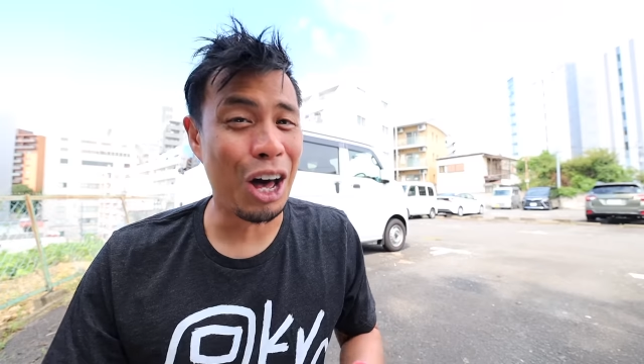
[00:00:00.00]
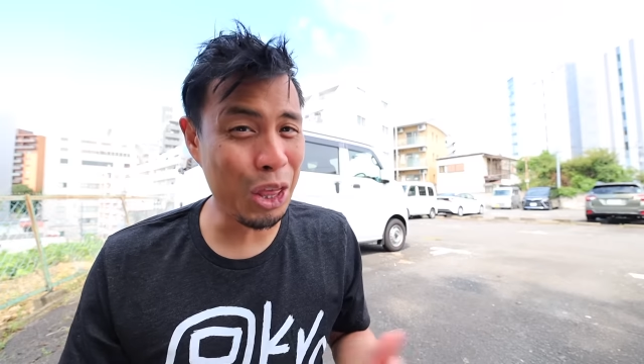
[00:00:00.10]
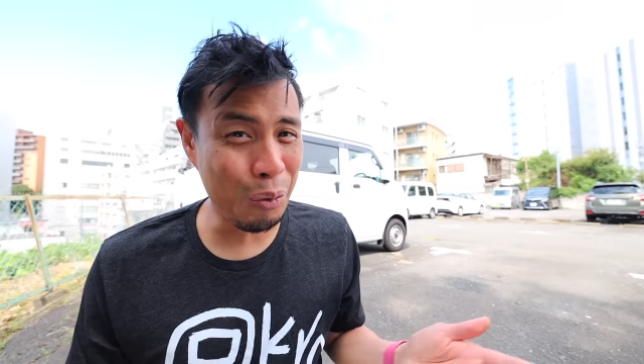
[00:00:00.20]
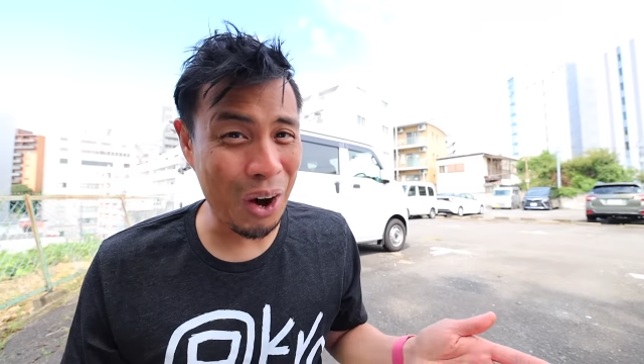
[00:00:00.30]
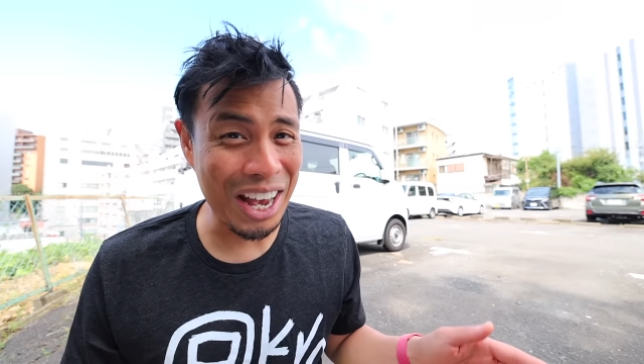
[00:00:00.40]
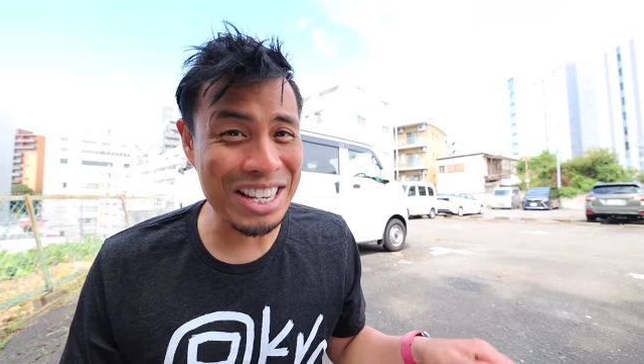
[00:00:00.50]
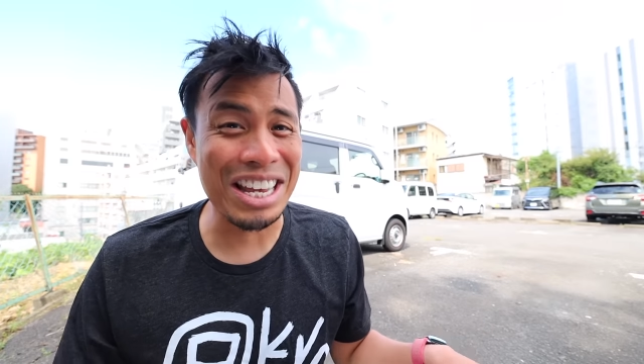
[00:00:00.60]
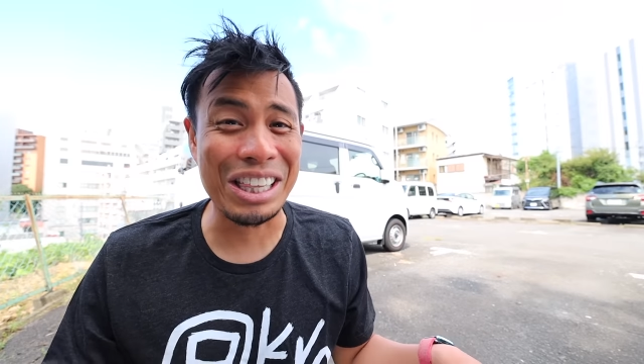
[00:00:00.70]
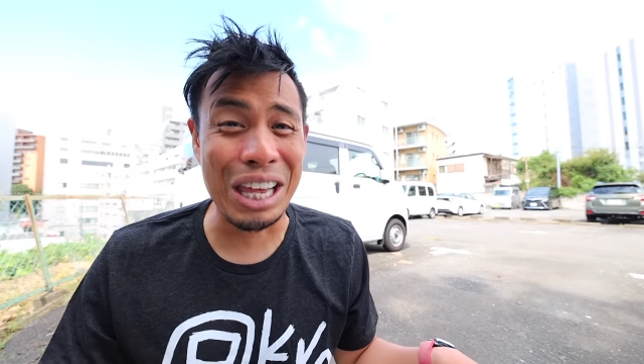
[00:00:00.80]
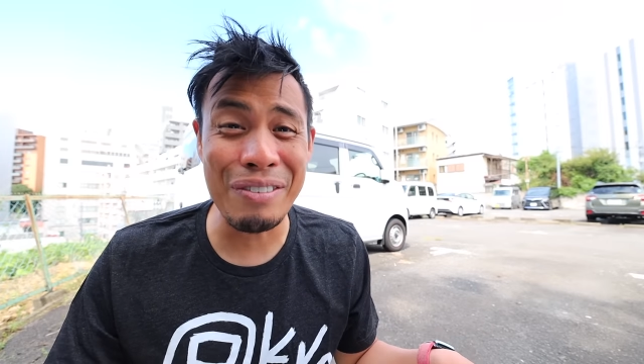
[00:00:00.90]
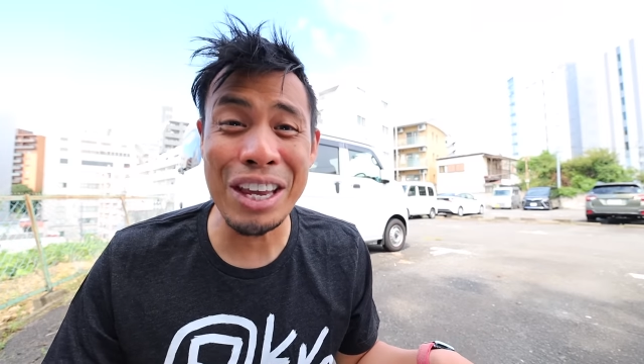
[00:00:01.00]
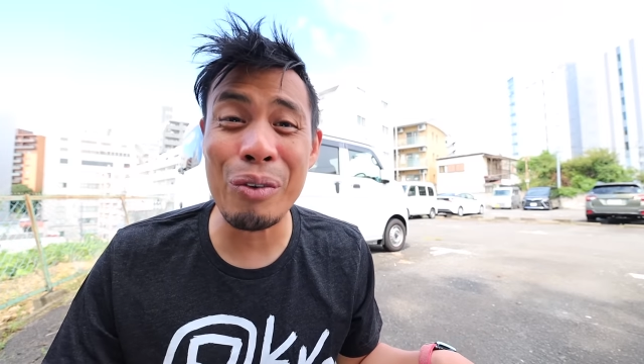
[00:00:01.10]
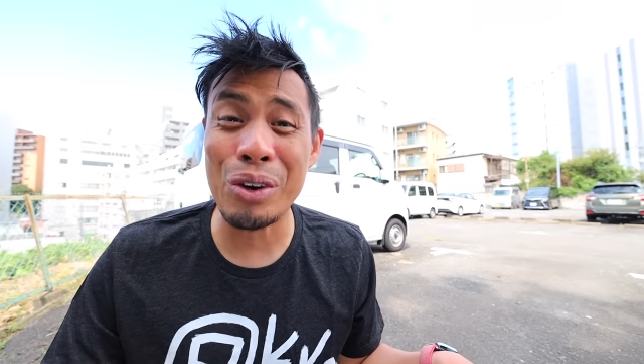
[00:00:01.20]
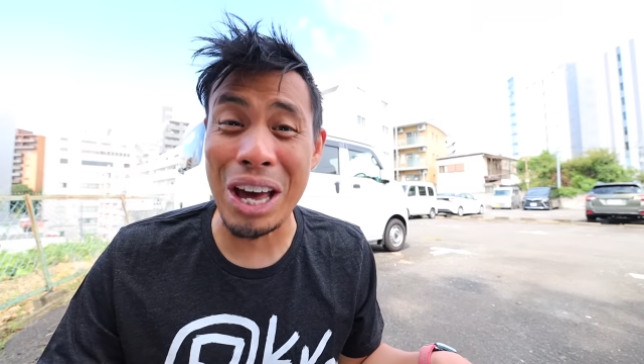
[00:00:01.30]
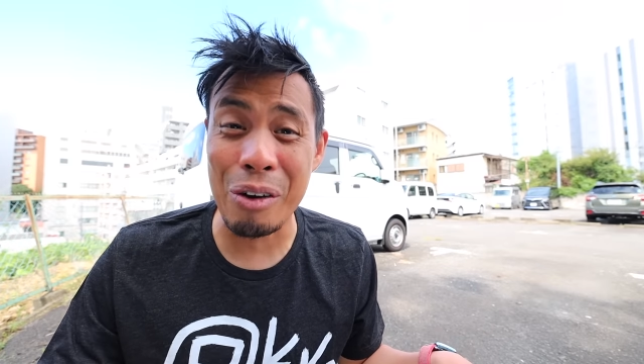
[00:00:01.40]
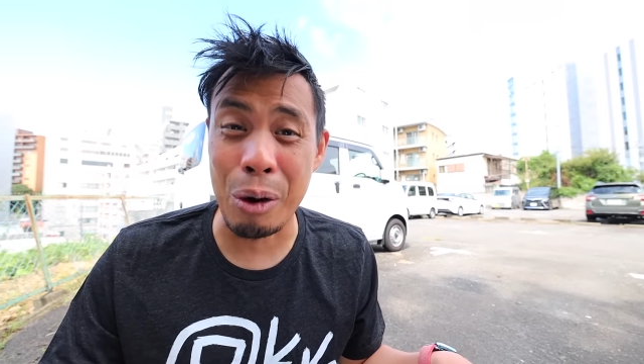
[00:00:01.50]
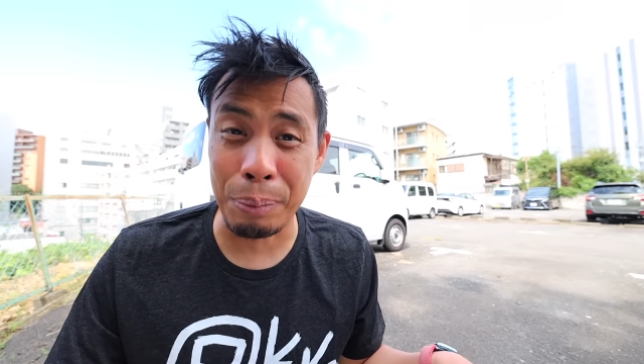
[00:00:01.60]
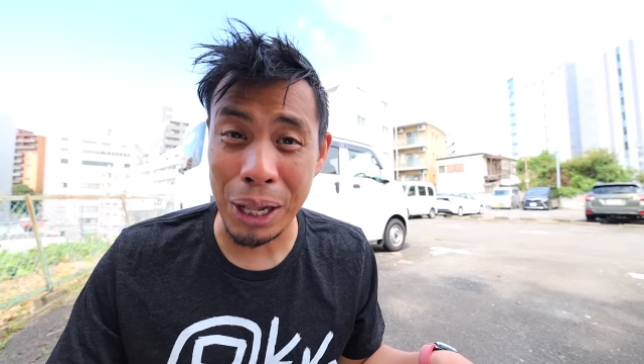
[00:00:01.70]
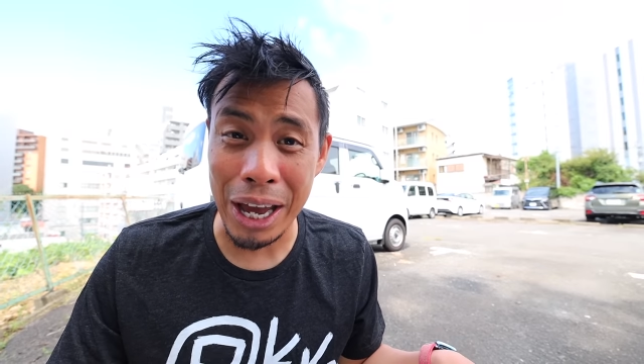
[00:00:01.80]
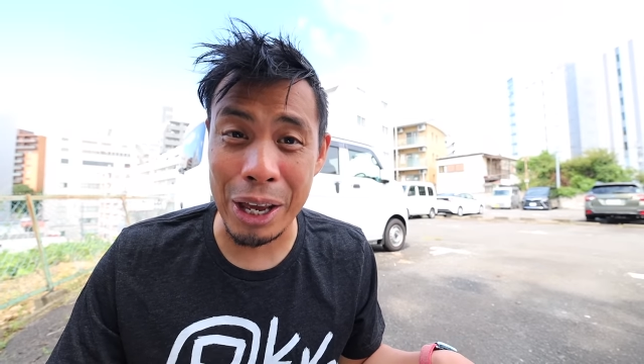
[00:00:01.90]
Otherwise, leaving it without a
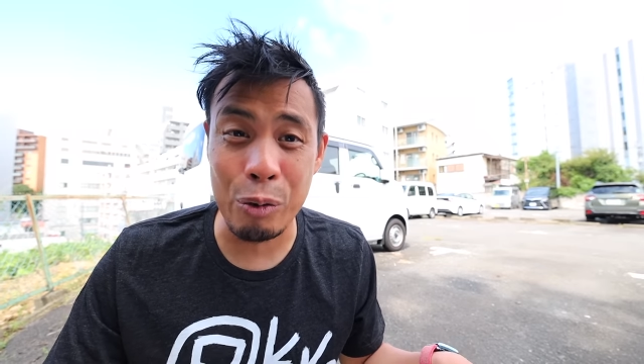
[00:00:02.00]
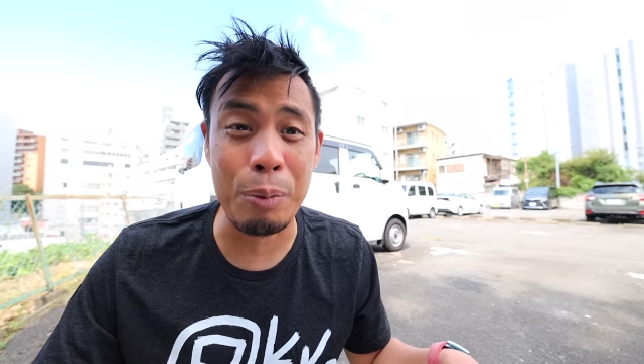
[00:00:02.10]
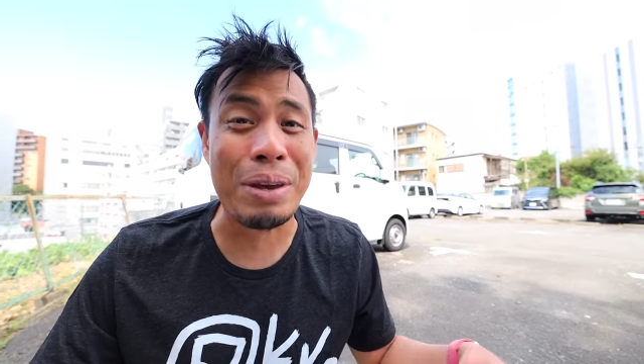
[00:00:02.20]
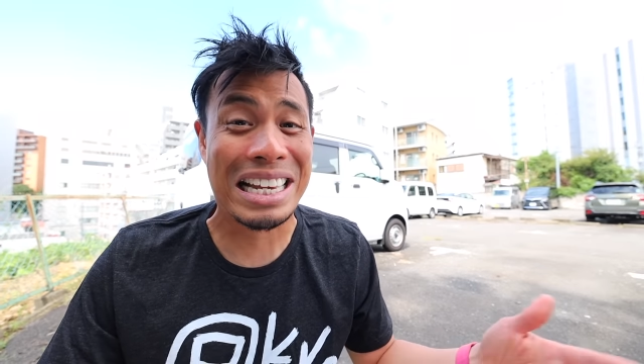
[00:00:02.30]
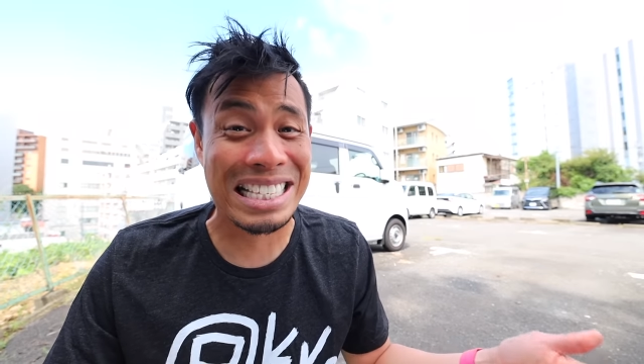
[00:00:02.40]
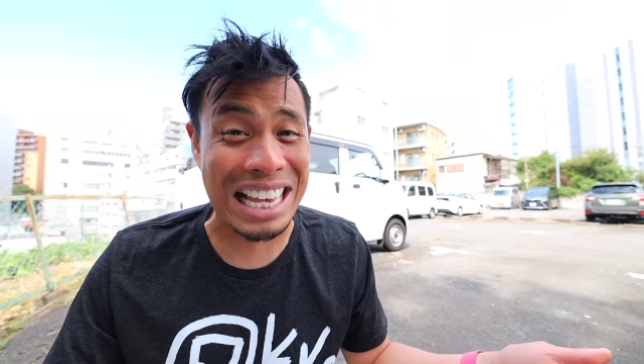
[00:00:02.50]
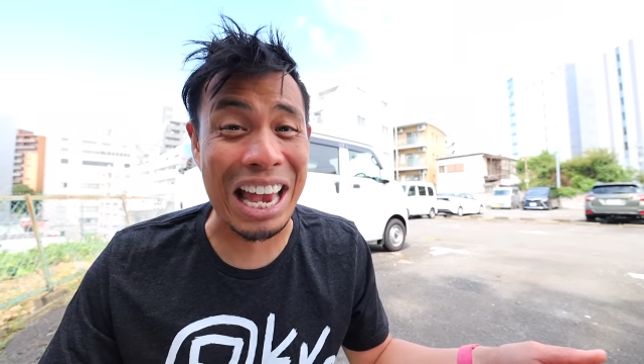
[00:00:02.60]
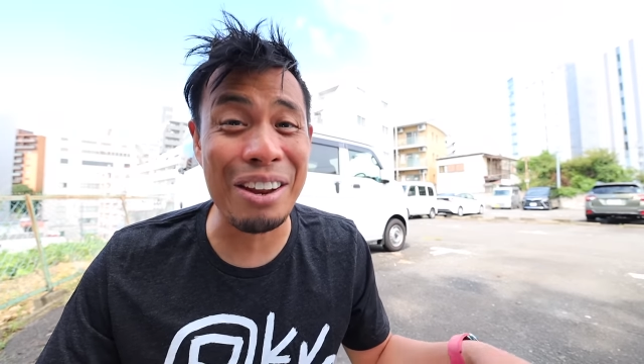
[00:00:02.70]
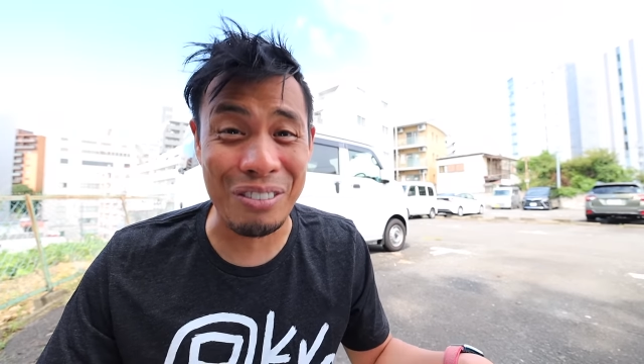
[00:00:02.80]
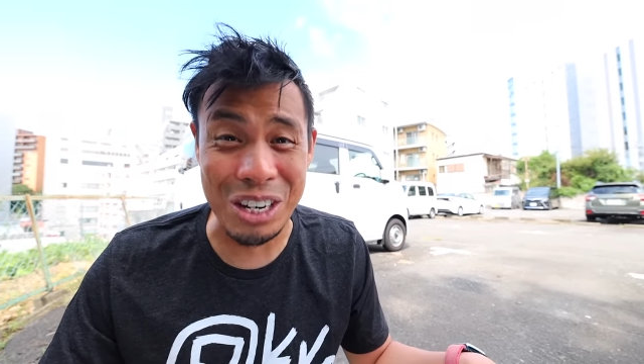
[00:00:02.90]
reply would be a sign of